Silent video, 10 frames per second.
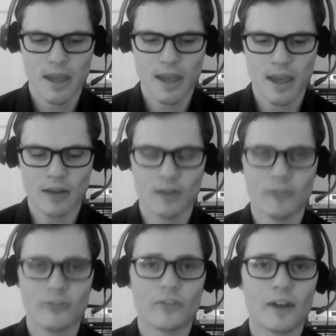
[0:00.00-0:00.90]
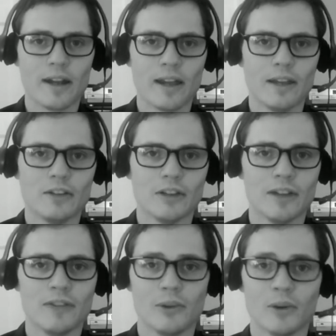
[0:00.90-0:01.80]
And on Friday,
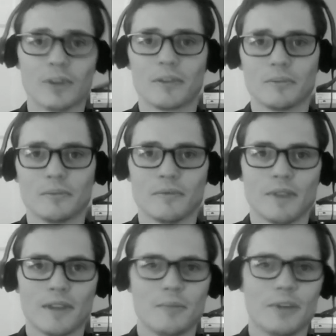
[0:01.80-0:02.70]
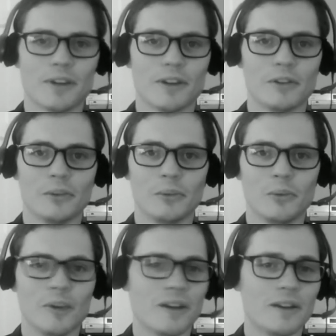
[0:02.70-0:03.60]
July 4th, because
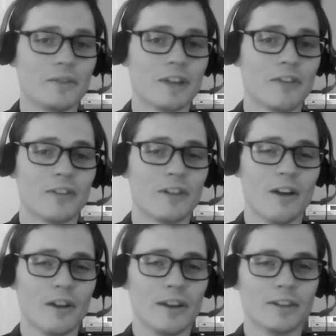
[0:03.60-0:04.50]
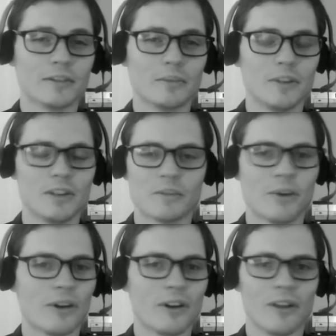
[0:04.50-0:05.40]
we don't even stop for the holidays, we just
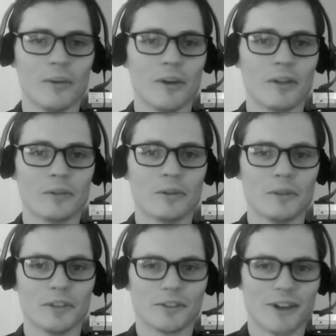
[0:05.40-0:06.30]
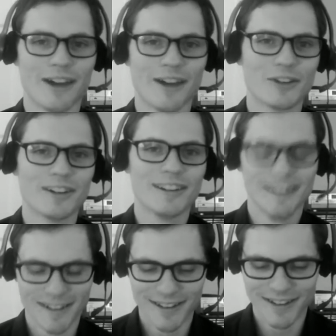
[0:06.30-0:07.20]
party all the way through with the Scratch.
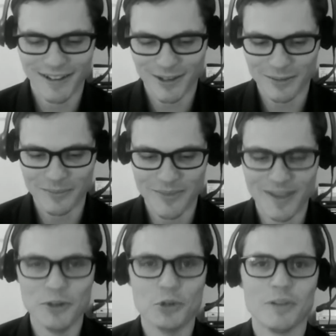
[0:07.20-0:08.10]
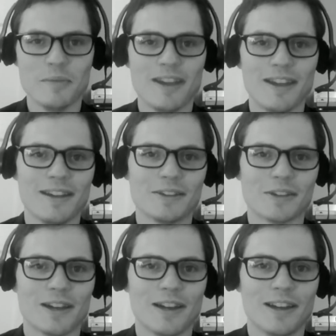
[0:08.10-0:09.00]
Join me as
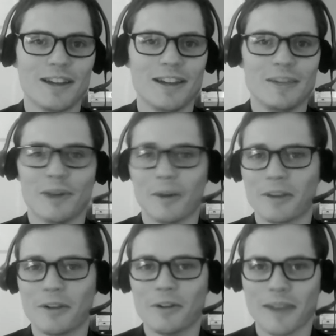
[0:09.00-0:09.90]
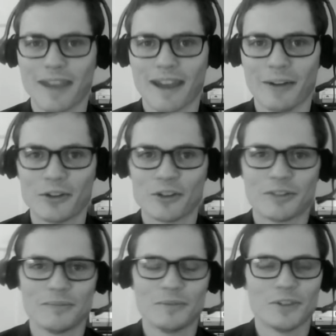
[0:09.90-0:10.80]
I eat barbecue on my couch.
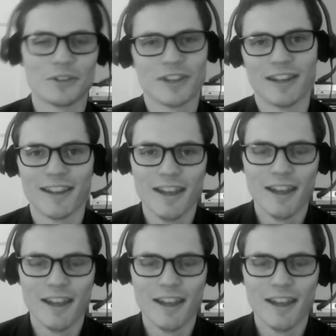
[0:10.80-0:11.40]
Just kidding.